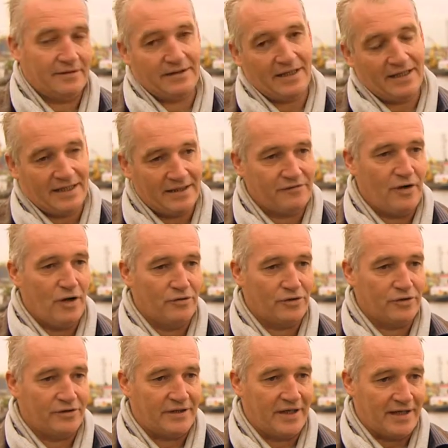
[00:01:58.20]
They can throw it
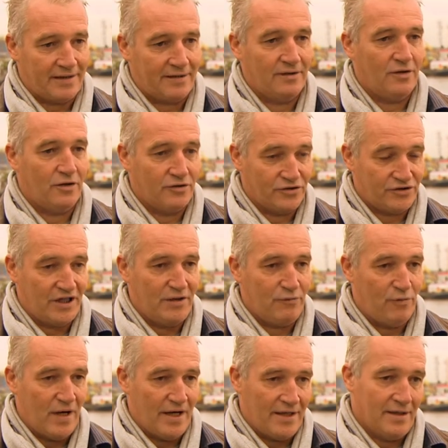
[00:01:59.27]
on the deck on a safe
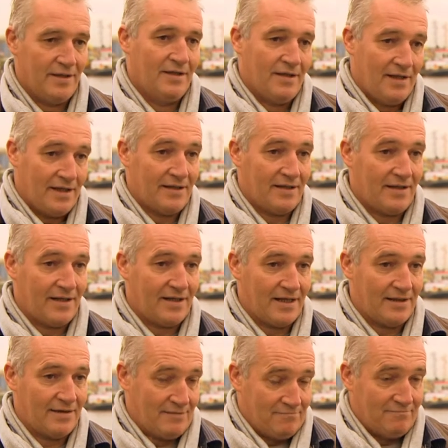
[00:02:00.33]
way, and that I
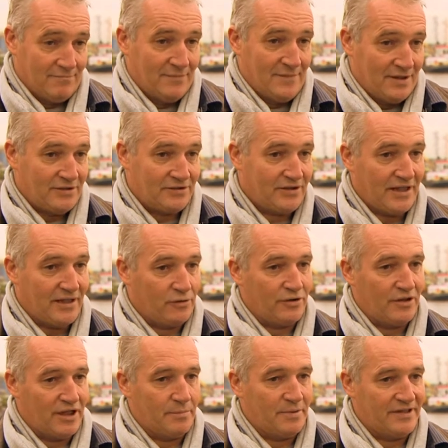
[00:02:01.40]
can stay on a
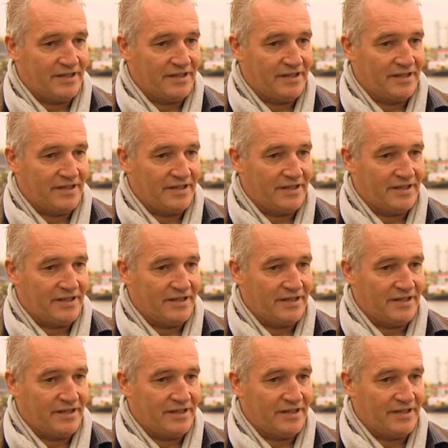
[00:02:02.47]
little bit